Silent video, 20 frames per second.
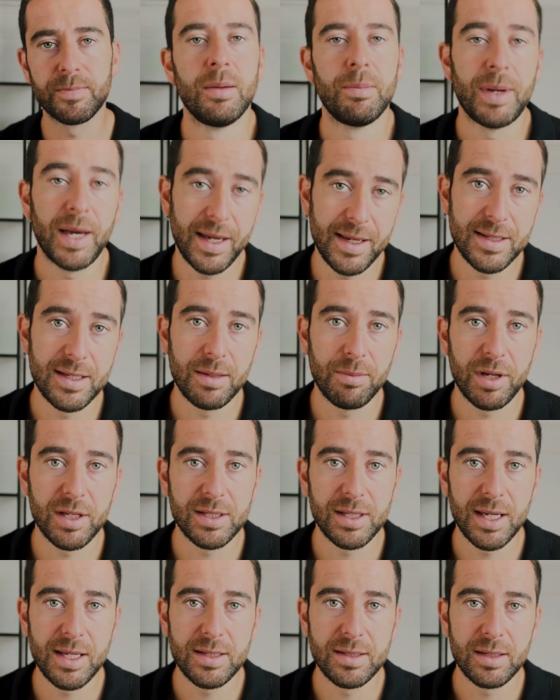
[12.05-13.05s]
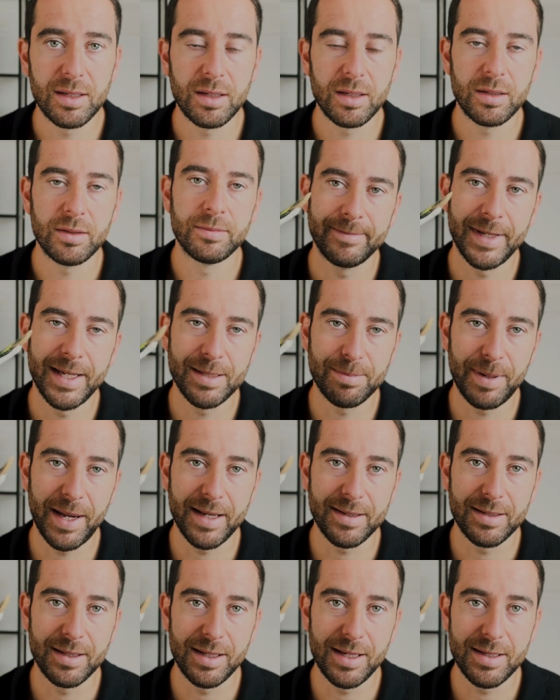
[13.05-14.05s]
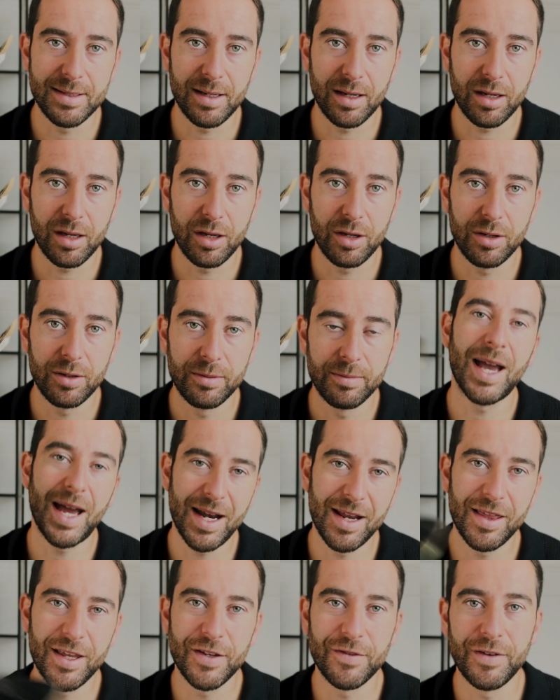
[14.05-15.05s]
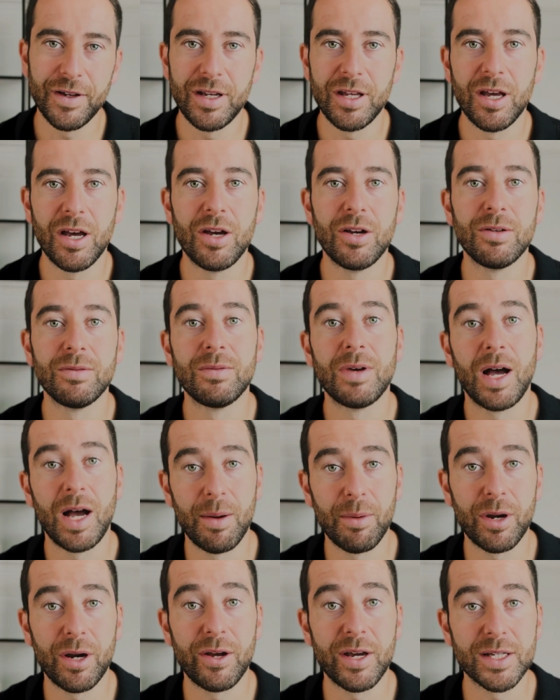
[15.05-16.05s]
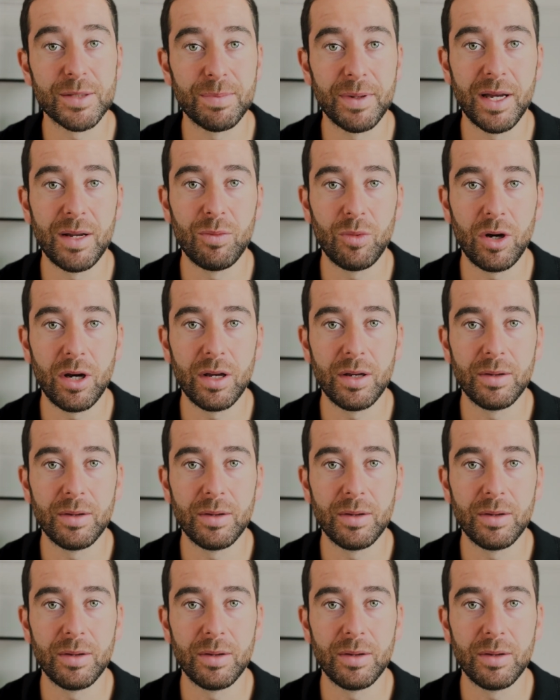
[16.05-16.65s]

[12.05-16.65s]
But 18 months later, it's back to these I go. And in this video, I'm gonna explain why.